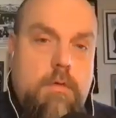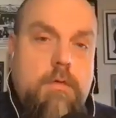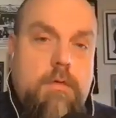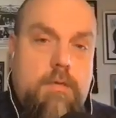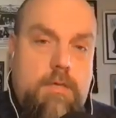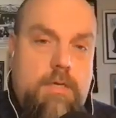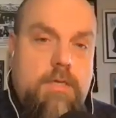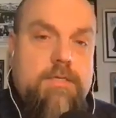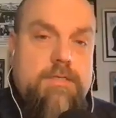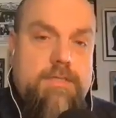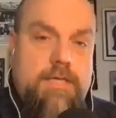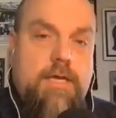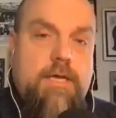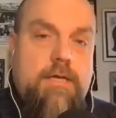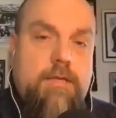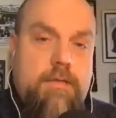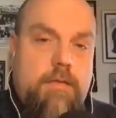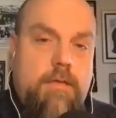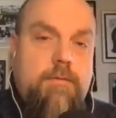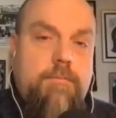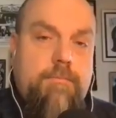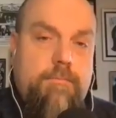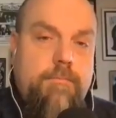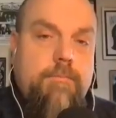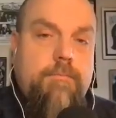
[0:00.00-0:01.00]
What's the average
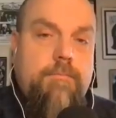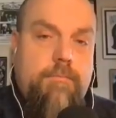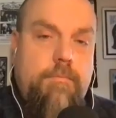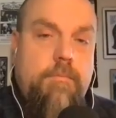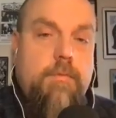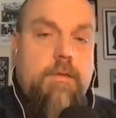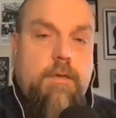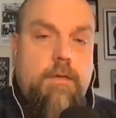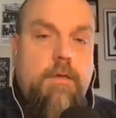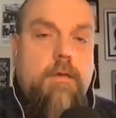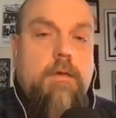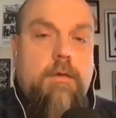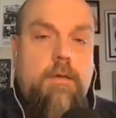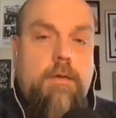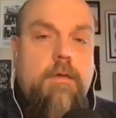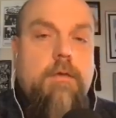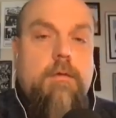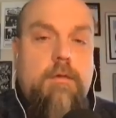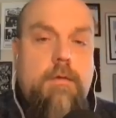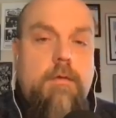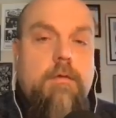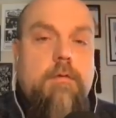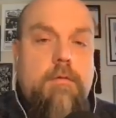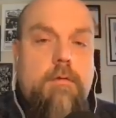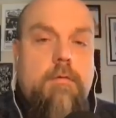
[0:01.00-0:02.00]
thing? You
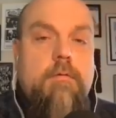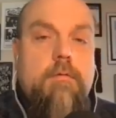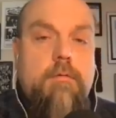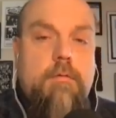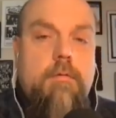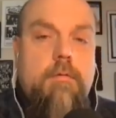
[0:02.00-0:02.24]
want to punch